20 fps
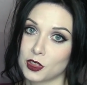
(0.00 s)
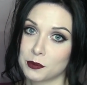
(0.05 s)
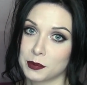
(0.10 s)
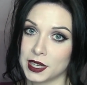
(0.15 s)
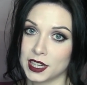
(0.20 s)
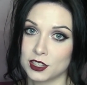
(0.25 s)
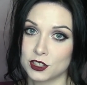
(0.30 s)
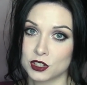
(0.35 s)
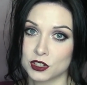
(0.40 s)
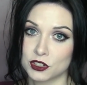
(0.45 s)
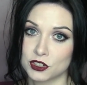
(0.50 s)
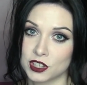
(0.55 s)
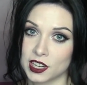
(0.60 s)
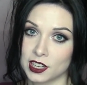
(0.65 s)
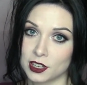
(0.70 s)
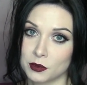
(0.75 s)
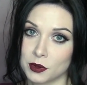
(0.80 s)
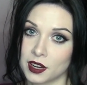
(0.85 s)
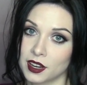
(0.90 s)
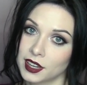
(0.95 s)
the beach in
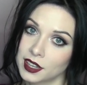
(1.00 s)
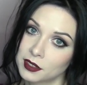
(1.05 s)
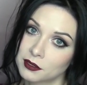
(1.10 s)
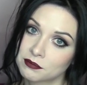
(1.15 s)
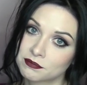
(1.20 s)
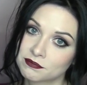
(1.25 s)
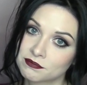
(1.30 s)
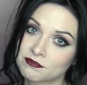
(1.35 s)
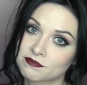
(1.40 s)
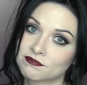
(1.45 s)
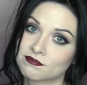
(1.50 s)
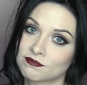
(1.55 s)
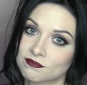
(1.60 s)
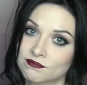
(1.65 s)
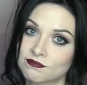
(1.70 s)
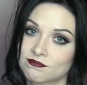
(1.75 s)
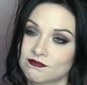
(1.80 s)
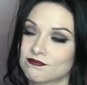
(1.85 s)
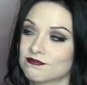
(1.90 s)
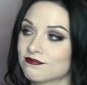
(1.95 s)
January.
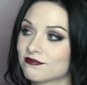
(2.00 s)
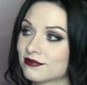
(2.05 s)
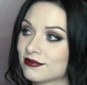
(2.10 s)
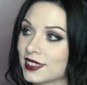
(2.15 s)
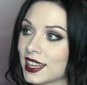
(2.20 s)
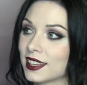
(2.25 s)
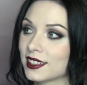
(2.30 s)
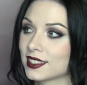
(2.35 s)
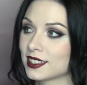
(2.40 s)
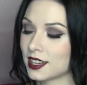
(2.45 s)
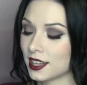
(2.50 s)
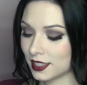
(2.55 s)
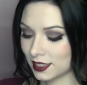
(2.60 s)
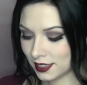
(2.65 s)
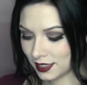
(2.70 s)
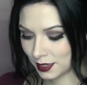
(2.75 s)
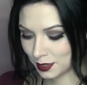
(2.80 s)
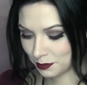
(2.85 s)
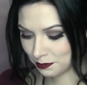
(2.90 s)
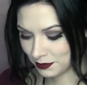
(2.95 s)
That's
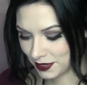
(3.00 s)
nice.